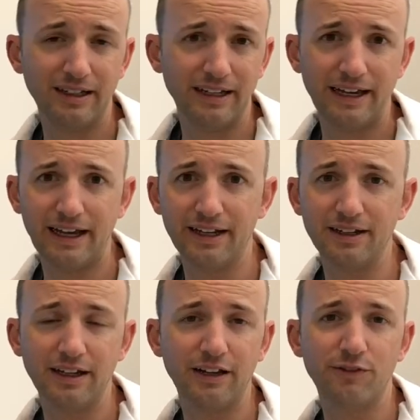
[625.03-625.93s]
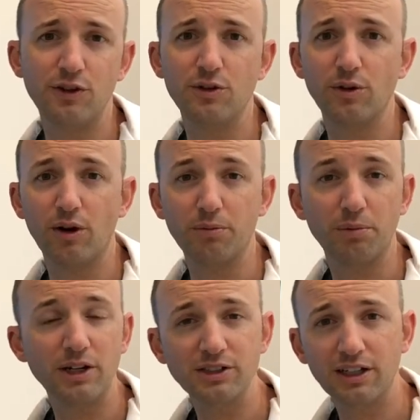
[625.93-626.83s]
And if you are
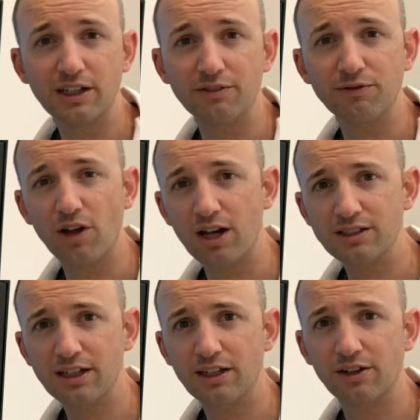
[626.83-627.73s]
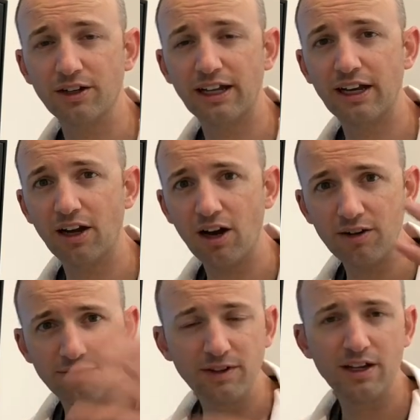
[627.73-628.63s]
brushing and flossing, you're getting
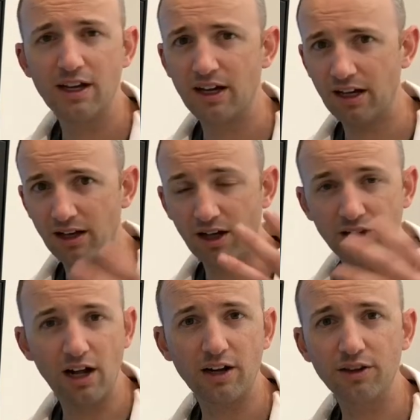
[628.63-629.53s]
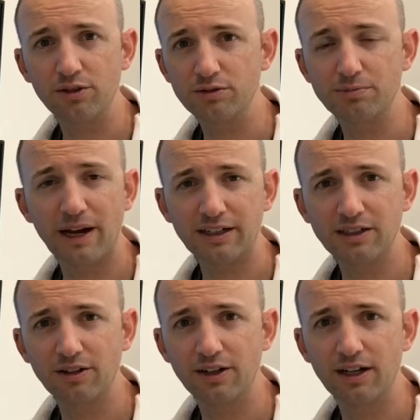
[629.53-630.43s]
off a lot of those
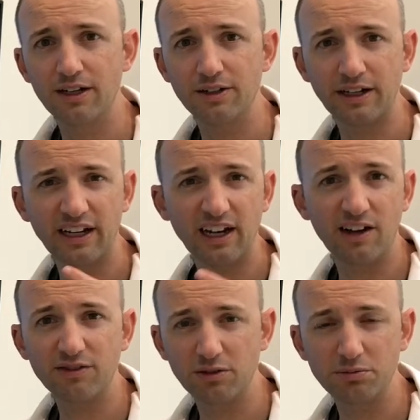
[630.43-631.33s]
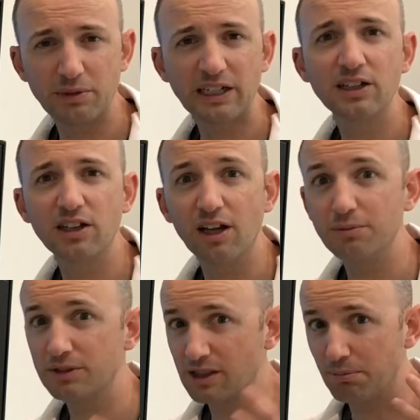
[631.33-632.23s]
bacteria. You're getting off those big
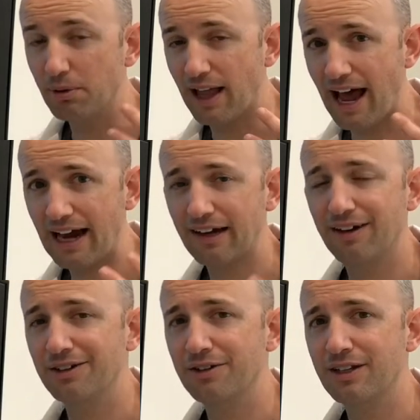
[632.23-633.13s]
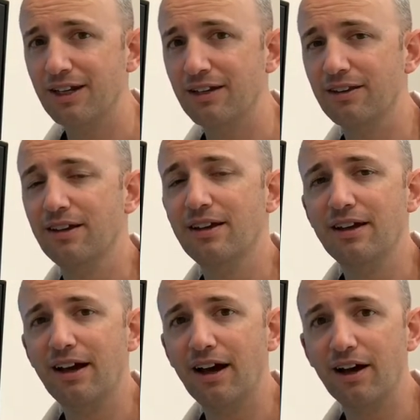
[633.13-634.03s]
clumps, the plaque on your teeth,
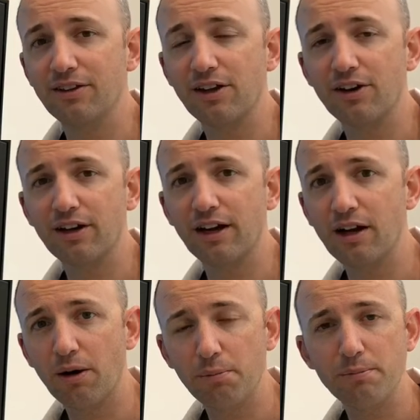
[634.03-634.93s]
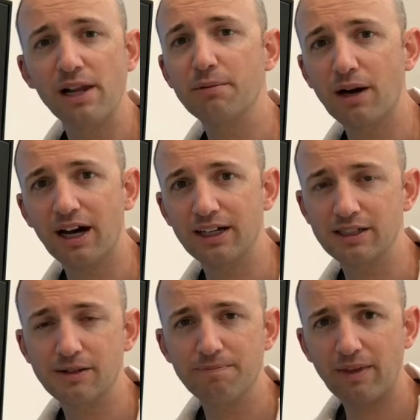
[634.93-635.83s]
that are going to help
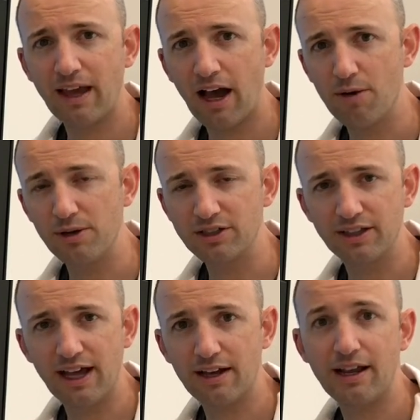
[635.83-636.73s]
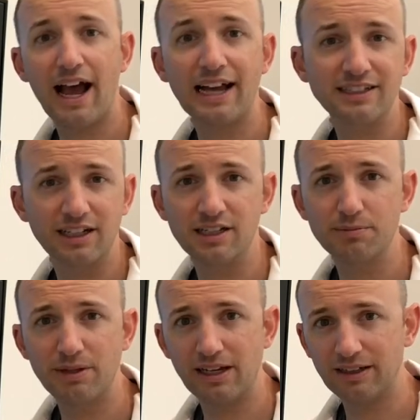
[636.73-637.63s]
minimize how much of that acid is
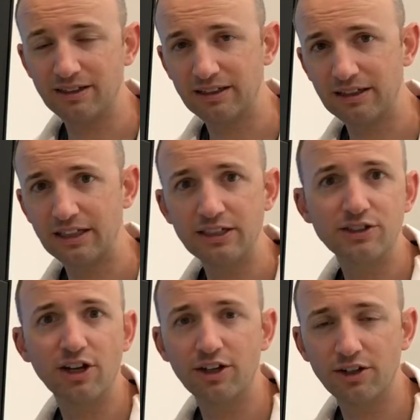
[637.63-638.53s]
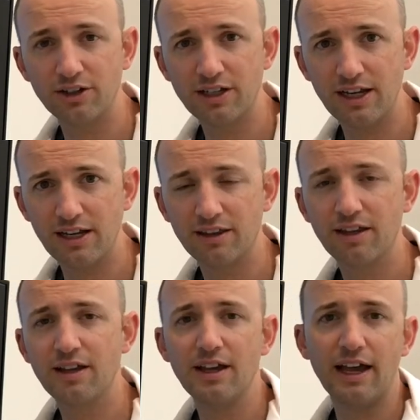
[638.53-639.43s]
being leached onto your teeth
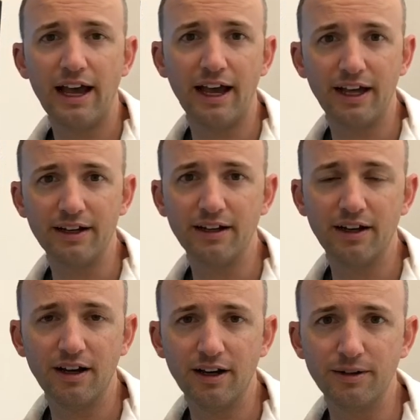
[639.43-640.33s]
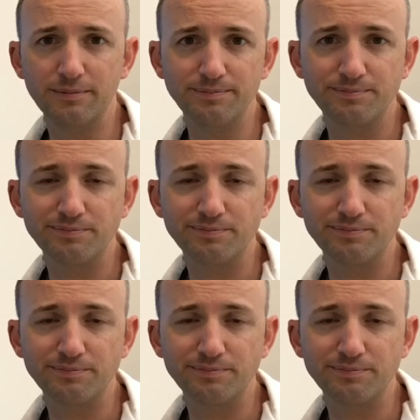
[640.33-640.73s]
and